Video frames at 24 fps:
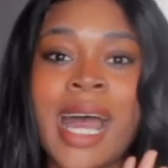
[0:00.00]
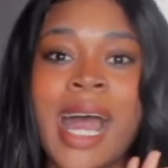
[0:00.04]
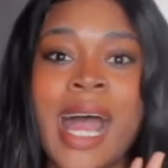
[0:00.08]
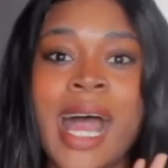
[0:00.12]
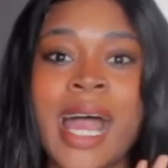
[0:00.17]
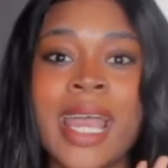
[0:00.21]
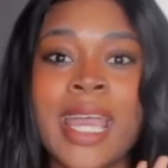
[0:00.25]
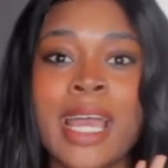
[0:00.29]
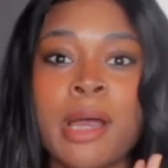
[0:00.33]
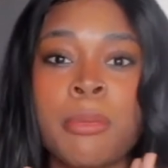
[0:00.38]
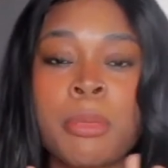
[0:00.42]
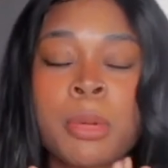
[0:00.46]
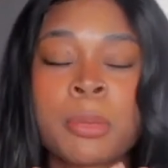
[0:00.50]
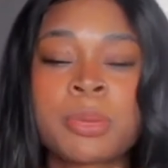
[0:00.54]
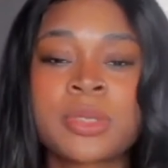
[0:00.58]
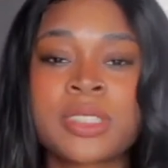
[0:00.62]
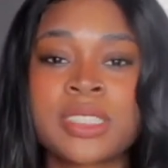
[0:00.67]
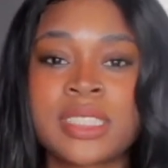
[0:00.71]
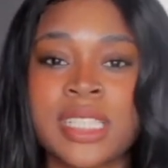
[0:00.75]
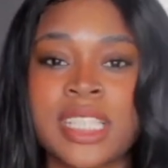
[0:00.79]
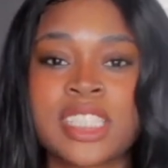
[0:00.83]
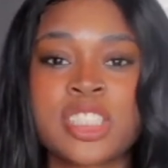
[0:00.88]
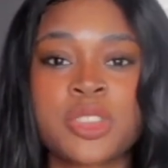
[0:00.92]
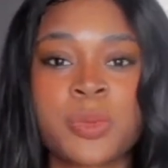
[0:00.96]
i am
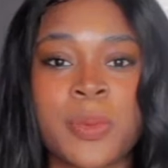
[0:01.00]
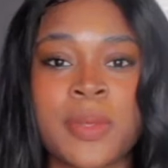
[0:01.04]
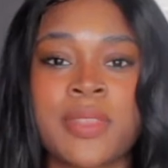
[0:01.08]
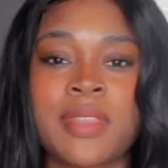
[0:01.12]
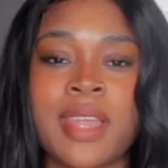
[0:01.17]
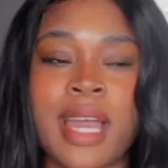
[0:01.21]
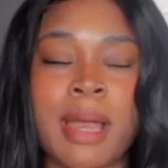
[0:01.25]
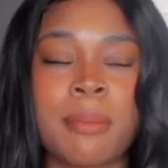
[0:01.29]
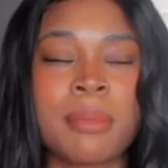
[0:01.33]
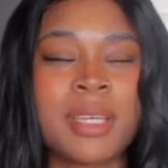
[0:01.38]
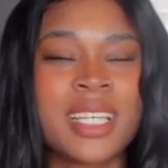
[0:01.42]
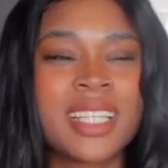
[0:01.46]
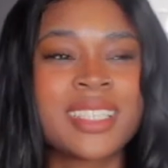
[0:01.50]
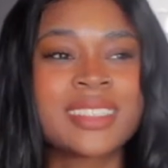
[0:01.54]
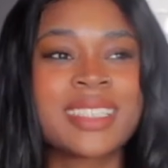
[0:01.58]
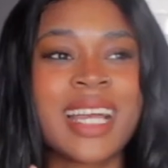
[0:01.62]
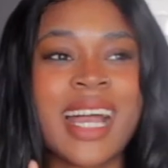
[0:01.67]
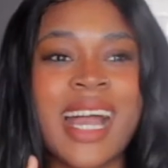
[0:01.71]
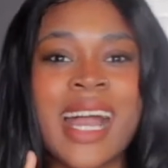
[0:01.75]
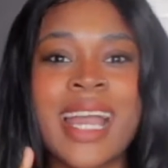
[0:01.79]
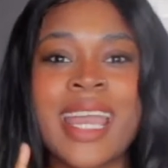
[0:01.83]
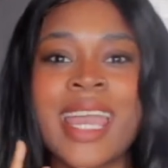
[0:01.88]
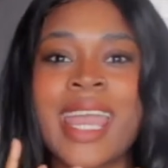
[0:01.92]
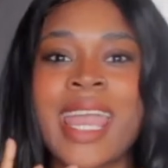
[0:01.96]
obsessed with that because
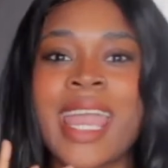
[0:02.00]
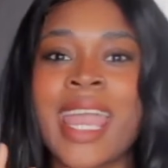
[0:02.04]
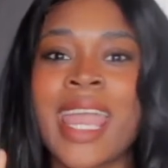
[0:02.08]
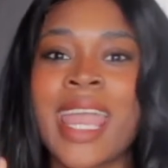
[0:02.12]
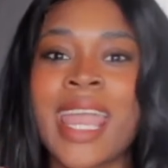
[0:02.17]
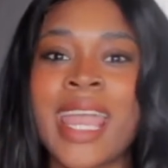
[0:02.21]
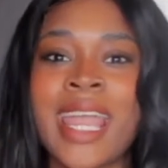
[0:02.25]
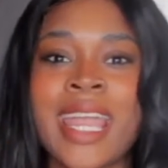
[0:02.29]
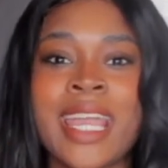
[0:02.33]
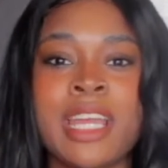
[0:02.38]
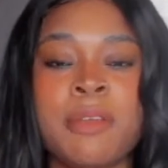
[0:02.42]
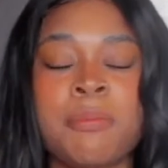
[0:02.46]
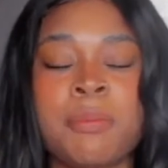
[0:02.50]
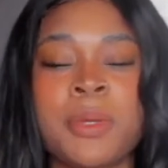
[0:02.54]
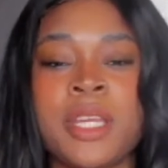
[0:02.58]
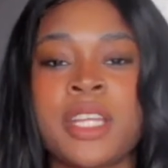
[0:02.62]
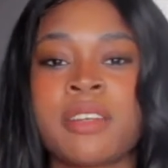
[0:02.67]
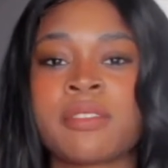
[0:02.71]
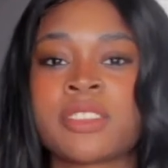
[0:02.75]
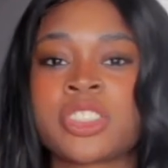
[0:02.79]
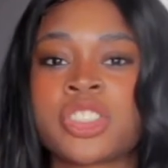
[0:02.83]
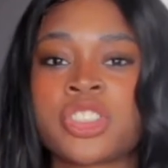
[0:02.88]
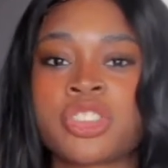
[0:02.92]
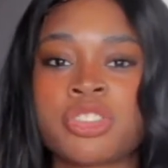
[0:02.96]
i hate
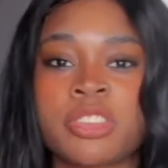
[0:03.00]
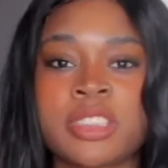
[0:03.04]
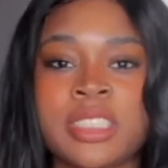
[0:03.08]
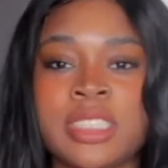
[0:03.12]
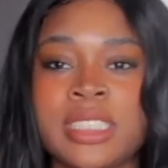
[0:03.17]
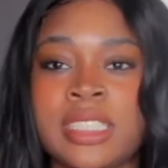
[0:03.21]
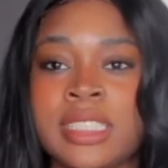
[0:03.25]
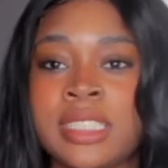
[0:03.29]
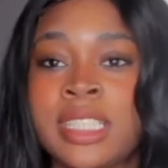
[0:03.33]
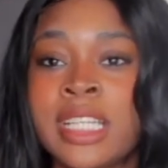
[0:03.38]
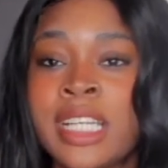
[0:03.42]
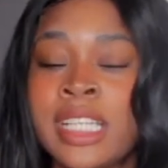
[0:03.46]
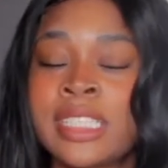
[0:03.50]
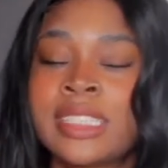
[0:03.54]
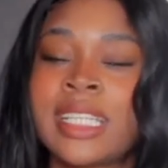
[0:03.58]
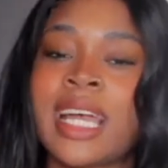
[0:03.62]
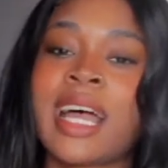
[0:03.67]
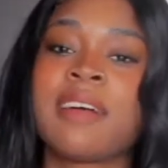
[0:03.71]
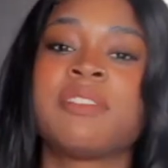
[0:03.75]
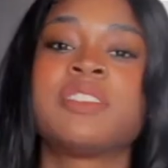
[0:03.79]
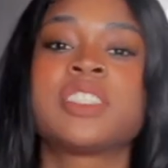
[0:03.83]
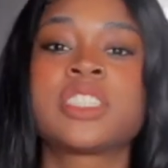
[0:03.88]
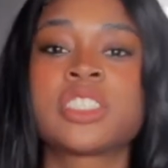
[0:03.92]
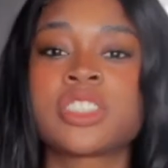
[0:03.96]
being restricted to
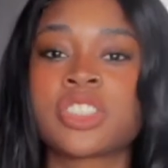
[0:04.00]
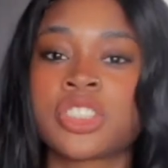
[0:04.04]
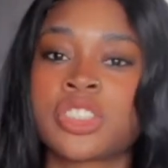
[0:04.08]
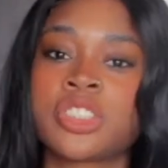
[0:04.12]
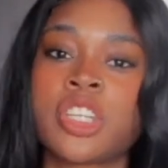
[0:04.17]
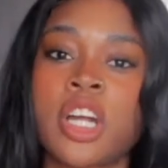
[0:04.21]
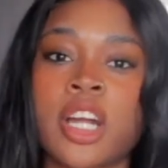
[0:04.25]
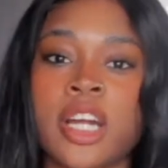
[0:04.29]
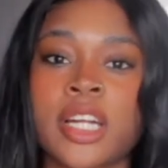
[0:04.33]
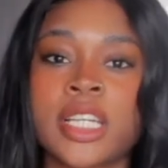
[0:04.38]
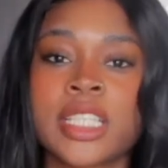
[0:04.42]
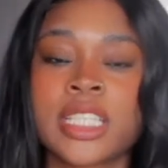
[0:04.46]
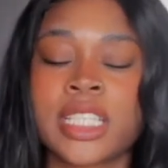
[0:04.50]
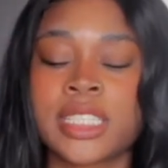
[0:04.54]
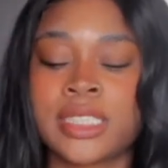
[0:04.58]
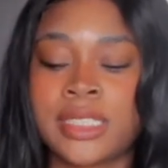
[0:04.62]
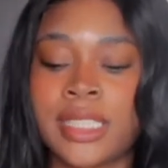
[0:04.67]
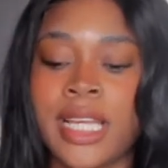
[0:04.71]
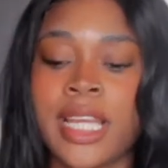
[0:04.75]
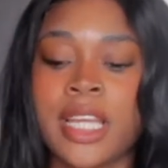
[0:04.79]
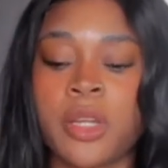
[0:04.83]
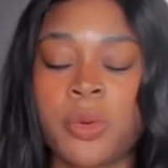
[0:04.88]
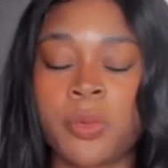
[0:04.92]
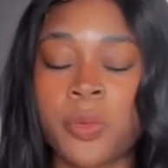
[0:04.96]
having to start the
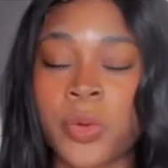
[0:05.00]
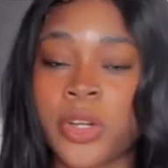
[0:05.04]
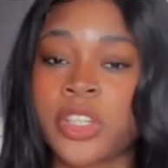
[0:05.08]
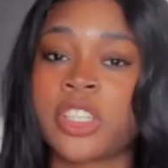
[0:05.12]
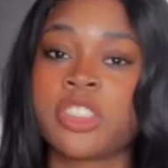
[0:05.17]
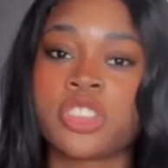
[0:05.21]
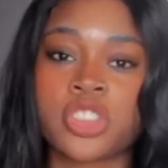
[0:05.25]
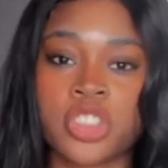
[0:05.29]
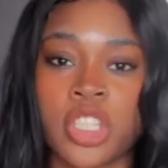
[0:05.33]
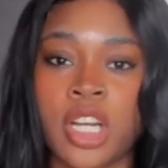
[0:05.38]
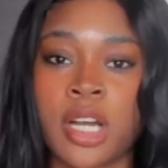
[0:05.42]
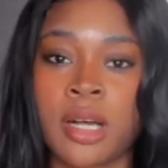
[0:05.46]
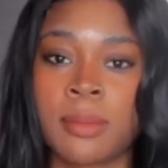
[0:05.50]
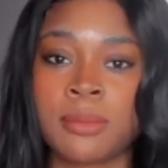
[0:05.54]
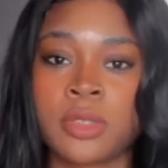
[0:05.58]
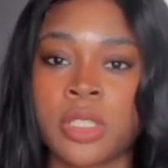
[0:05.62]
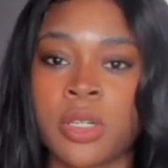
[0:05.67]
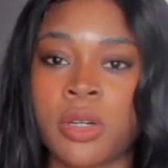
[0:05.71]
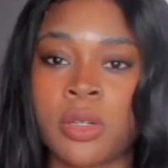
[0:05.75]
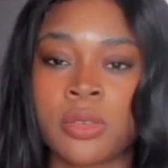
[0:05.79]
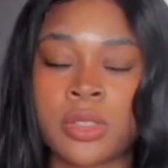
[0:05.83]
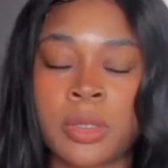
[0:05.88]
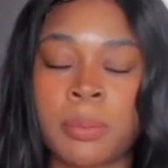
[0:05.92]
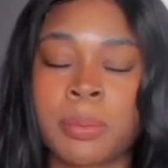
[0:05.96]
date where the um,
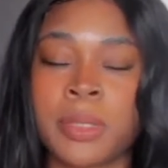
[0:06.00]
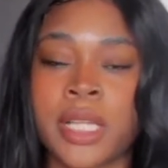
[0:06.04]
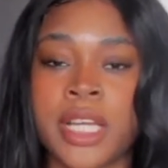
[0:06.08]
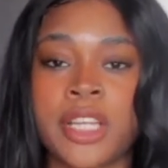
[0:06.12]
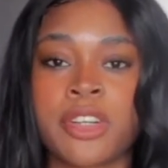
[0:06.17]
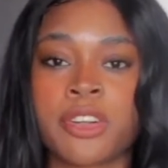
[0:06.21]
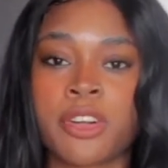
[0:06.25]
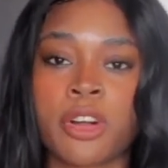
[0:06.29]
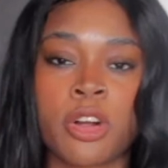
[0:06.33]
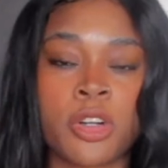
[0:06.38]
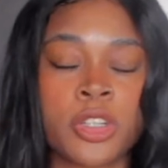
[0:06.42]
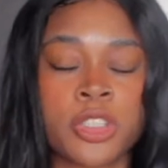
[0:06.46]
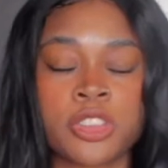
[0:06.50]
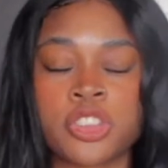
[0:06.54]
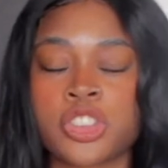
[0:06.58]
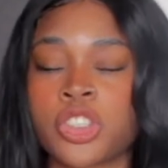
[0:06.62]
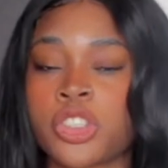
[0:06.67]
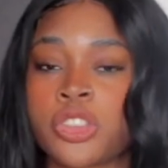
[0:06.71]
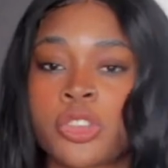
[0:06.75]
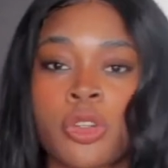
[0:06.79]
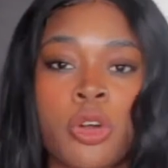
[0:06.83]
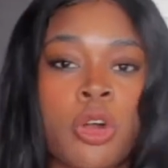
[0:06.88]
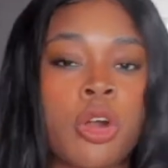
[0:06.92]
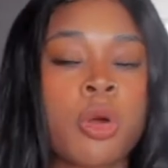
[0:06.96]
the, the planner or the
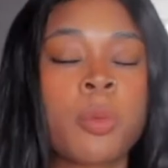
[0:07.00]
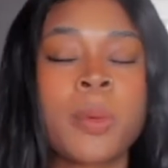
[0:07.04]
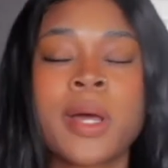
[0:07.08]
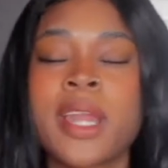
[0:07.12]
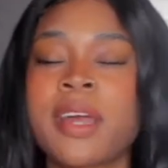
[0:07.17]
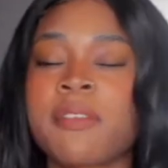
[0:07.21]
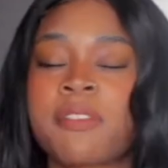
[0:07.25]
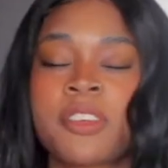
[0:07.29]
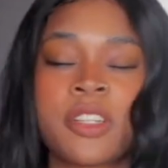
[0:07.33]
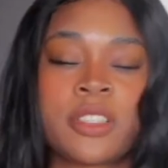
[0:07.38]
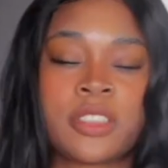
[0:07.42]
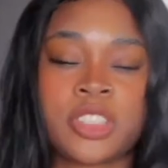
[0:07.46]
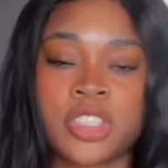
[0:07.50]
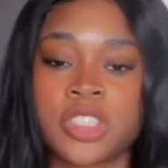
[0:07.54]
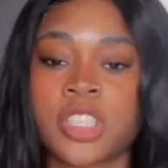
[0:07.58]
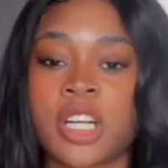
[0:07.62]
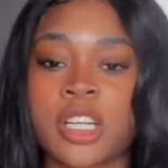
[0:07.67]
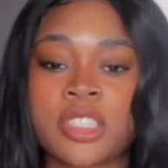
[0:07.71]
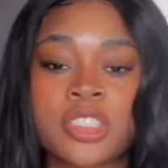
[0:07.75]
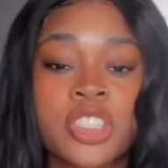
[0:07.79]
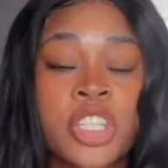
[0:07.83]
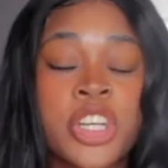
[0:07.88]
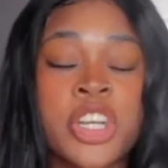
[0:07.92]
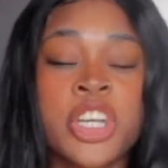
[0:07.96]
journal or whatever it
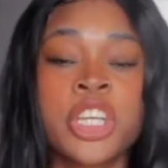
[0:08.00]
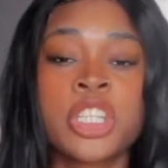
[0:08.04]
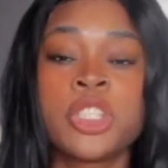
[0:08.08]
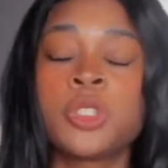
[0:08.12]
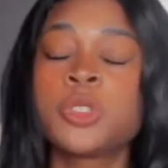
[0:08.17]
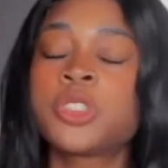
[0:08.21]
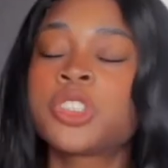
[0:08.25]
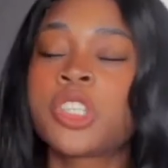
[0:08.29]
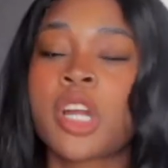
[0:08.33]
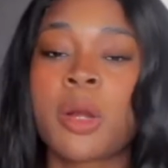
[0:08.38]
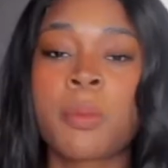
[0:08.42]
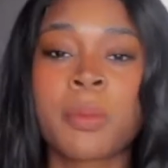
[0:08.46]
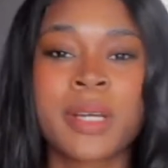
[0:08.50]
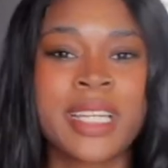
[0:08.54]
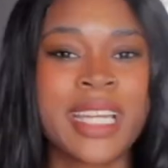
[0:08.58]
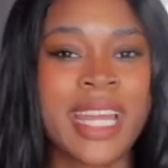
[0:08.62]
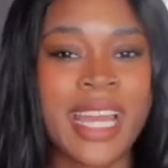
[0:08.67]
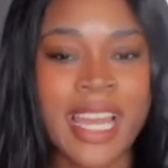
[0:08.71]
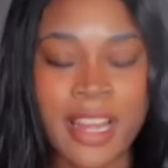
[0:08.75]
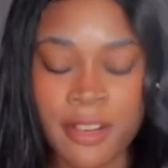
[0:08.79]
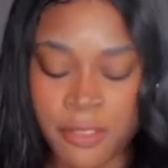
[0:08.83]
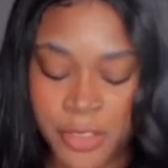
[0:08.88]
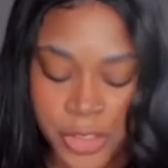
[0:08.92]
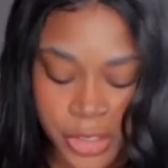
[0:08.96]
starts you start
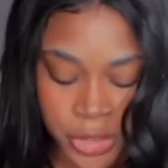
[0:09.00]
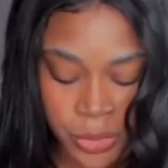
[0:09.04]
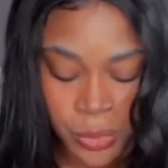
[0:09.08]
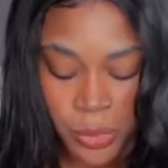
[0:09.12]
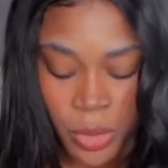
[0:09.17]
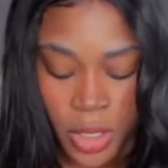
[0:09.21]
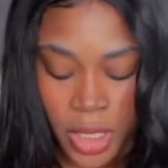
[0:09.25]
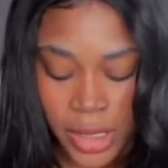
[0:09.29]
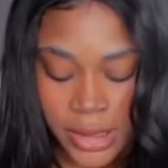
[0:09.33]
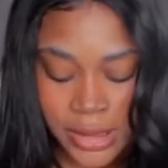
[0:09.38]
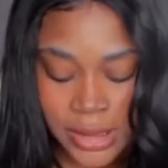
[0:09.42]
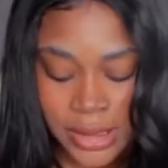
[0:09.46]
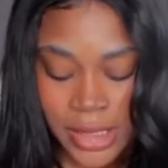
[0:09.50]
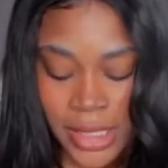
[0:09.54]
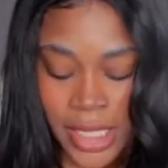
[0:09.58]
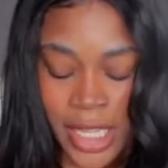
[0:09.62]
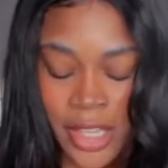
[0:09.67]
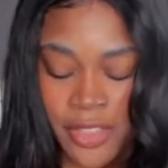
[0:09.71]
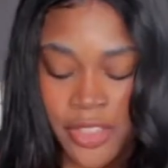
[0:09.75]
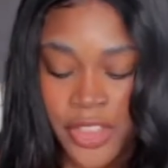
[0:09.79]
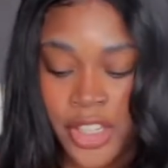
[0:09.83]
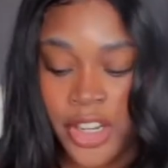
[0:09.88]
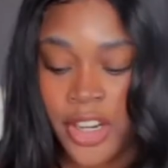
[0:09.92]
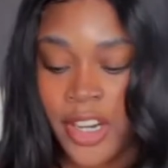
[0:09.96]
whenever you want
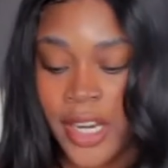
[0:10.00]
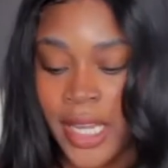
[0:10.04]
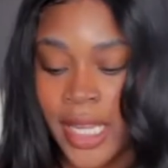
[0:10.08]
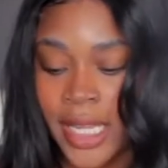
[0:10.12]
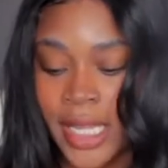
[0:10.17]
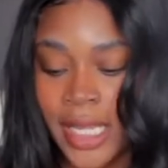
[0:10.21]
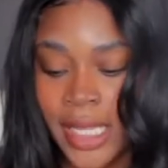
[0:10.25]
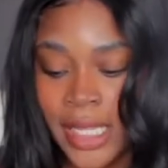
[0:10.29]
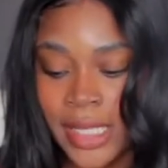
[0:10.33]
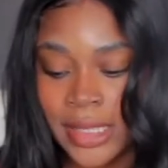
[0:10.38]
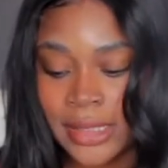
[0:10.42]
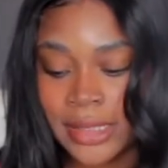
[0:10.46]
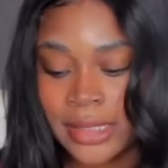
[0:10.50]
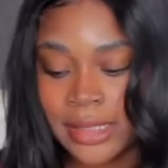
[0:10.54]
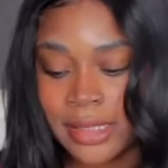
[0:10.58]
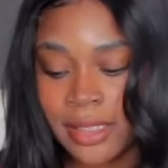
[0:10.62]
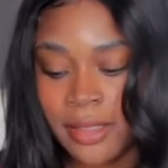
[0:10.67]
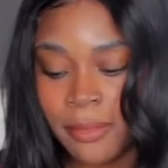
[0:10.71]
there is